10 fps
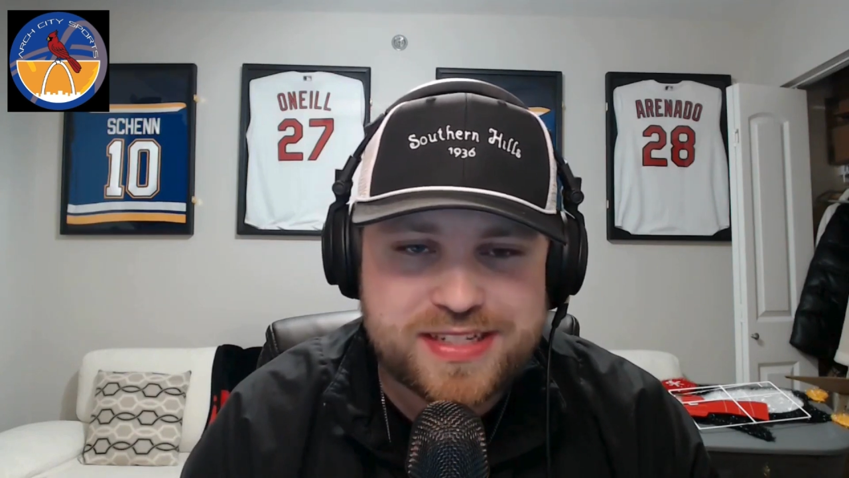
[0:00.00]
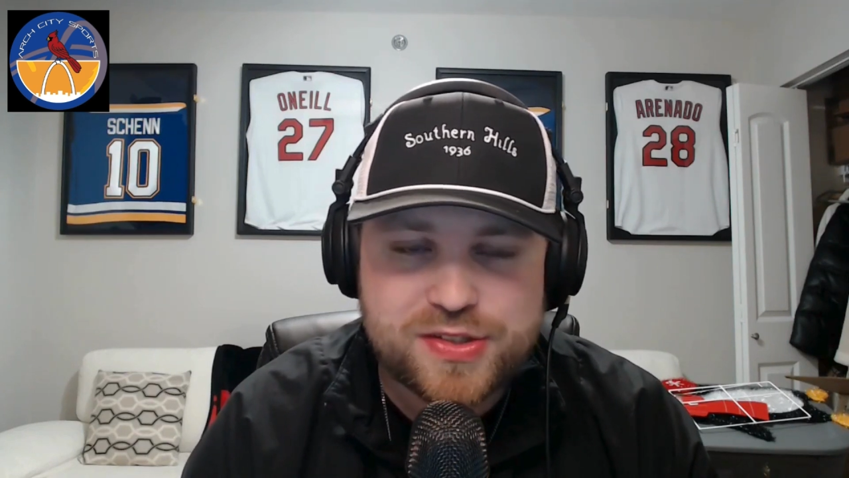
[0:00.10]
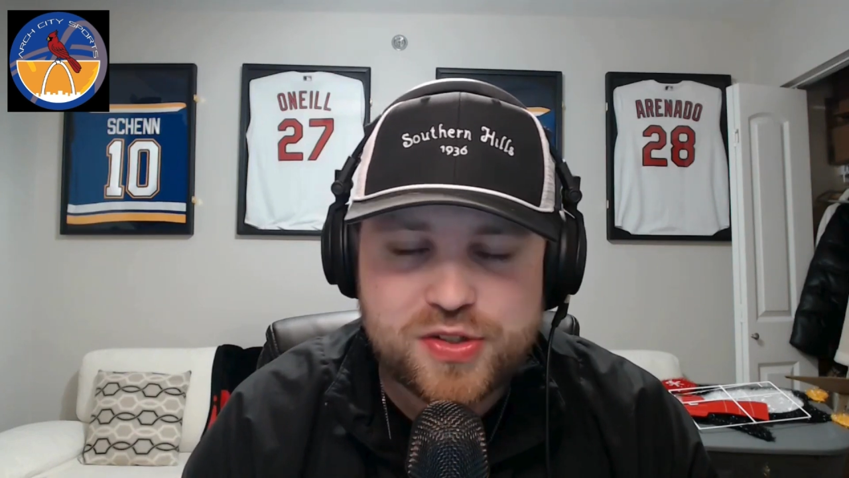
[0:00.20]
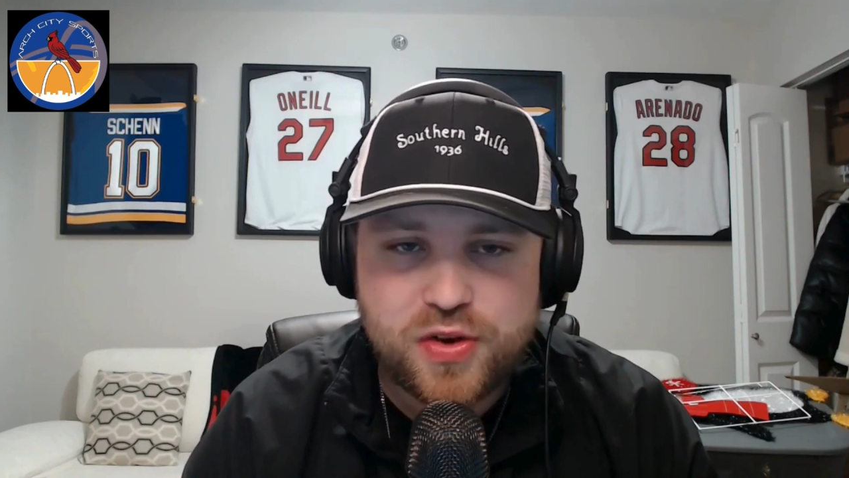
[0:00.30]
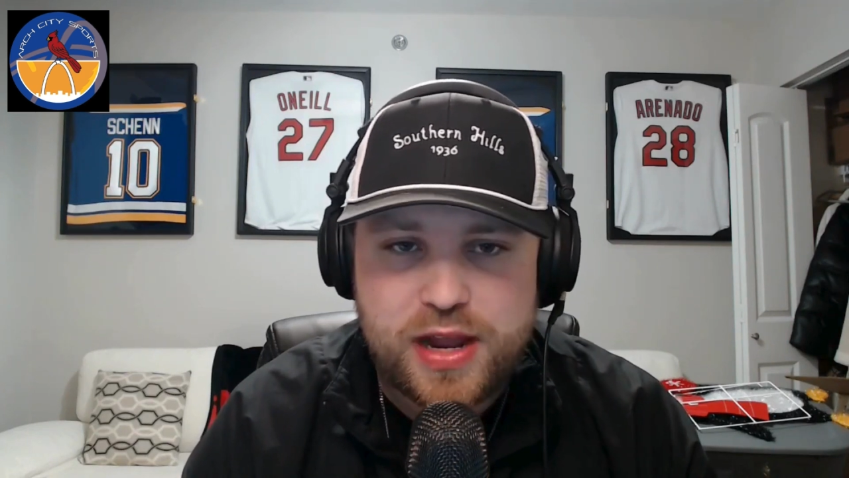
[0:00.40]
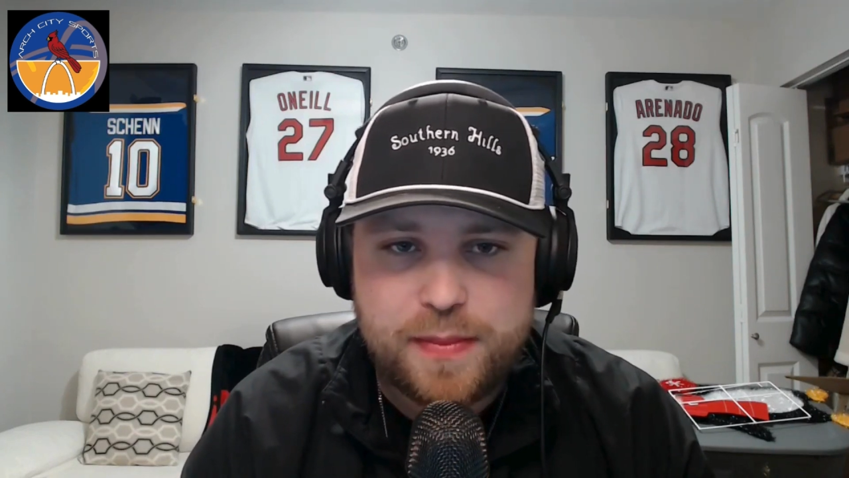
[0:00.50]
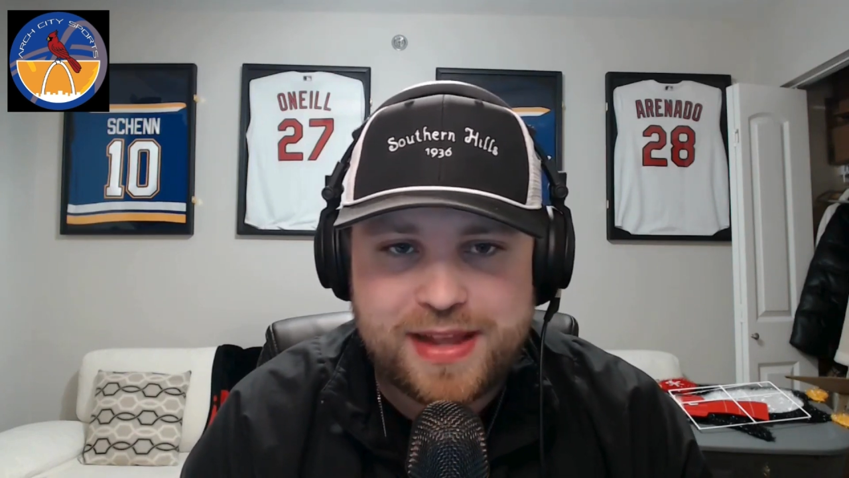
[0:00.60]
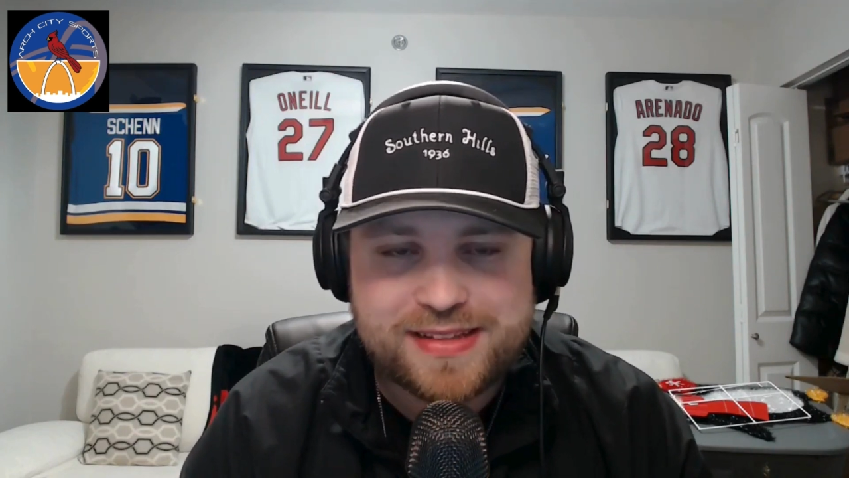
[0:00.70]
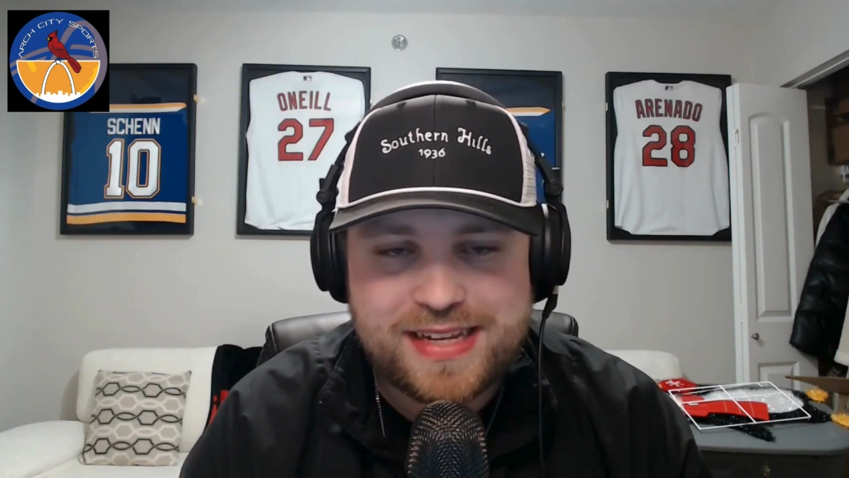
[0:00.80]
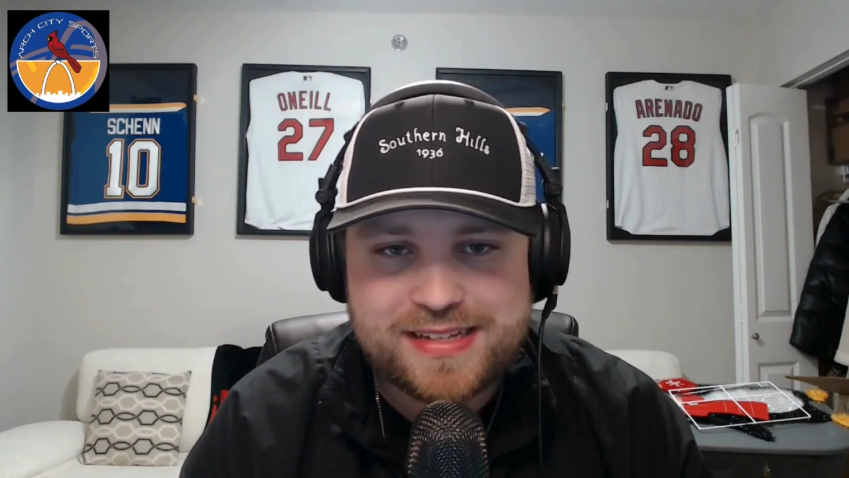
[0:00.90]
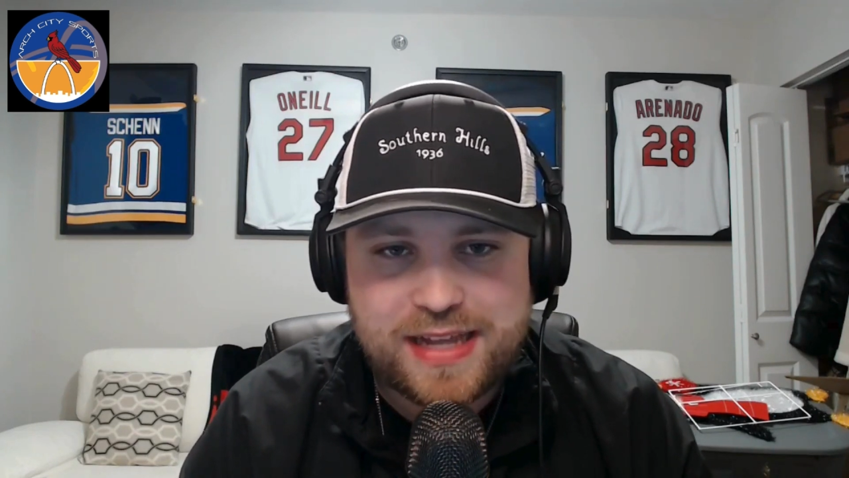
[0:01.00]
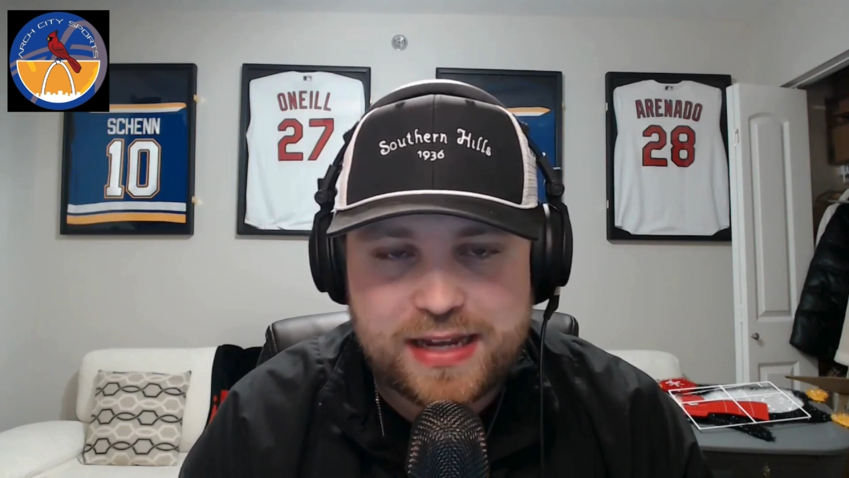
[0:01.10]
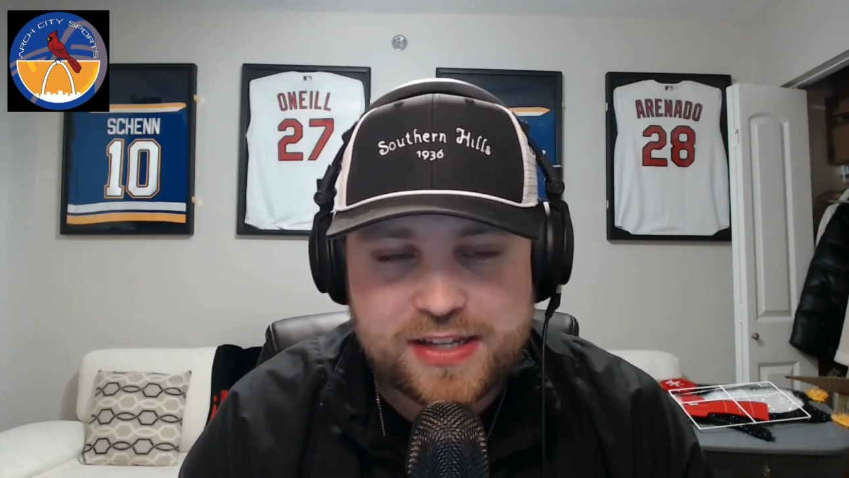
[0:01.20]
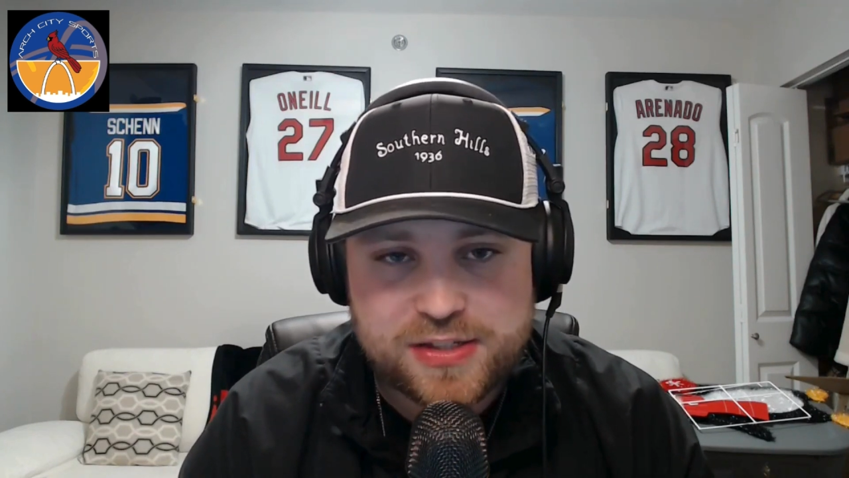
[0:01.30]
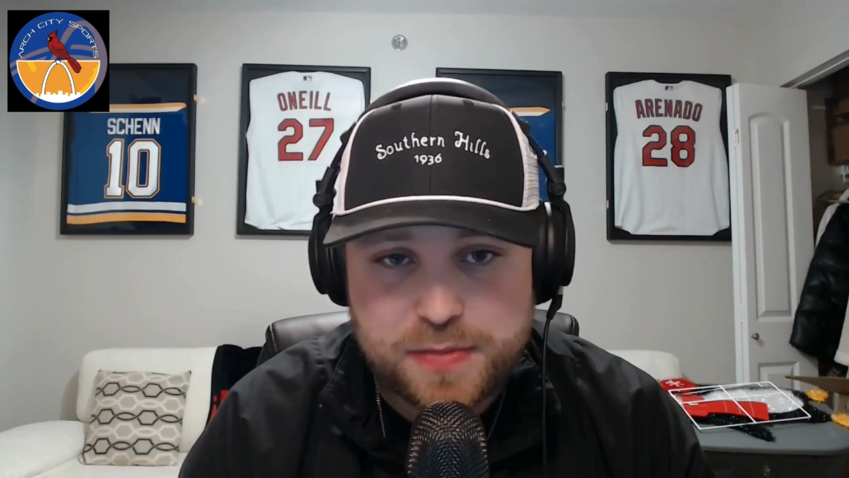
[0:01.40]
Instagram and
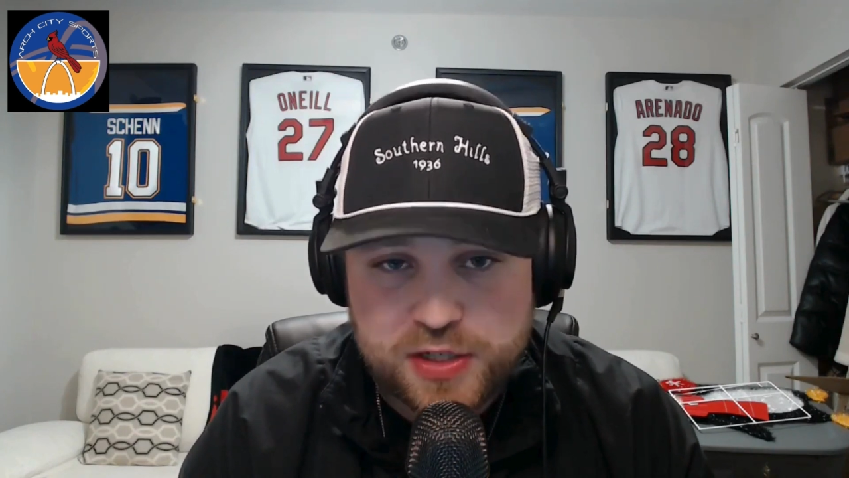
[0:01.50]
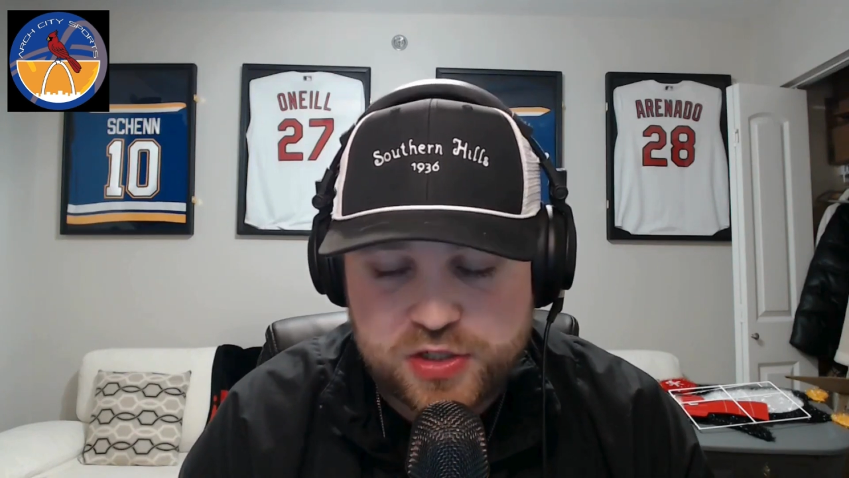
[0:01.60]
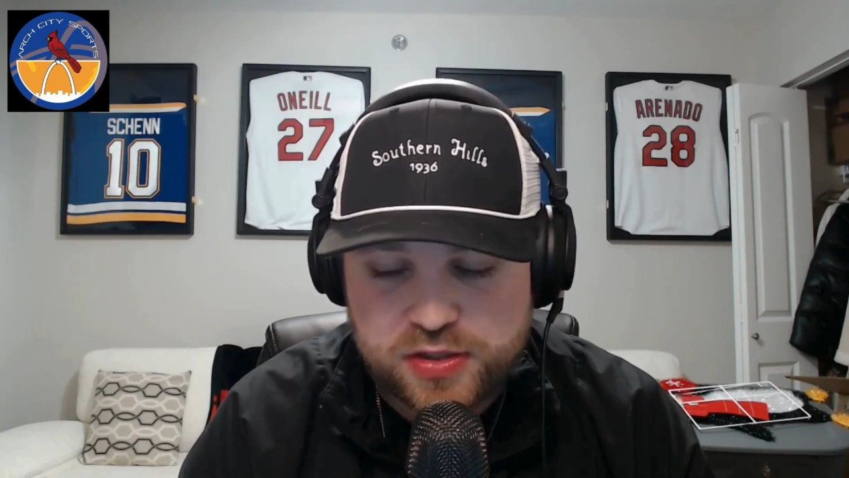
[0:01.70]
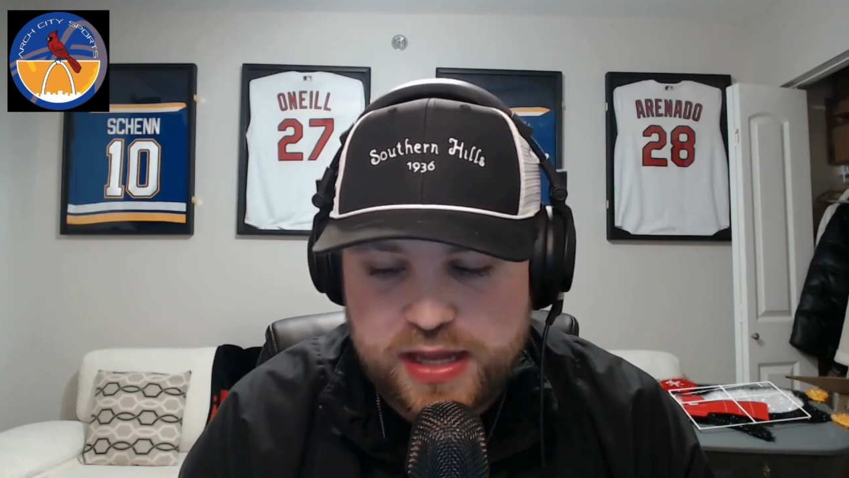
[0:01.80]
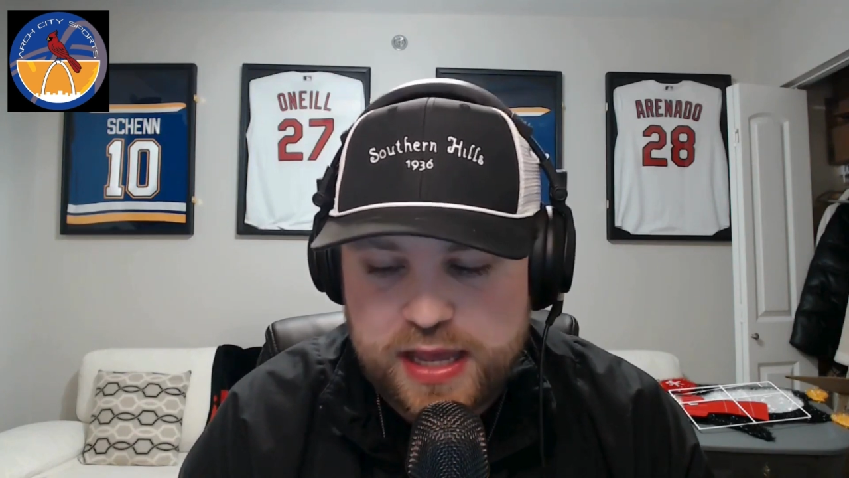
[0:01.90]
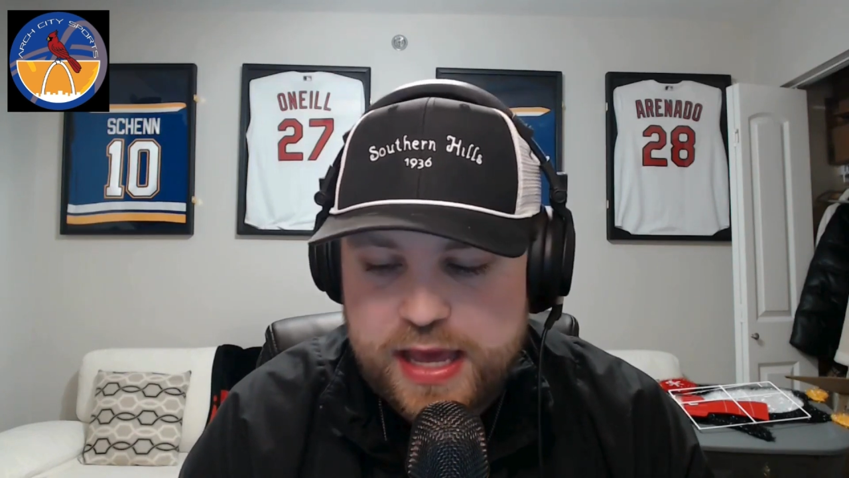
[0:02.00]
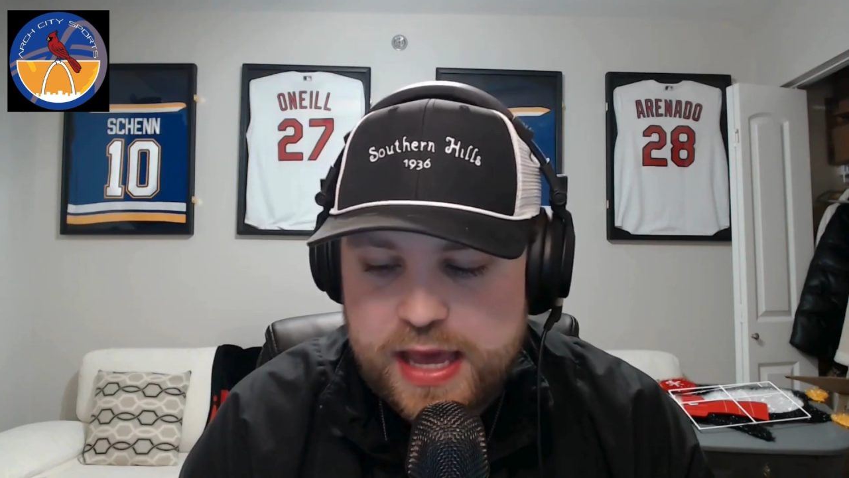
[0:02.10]
TikTok especially,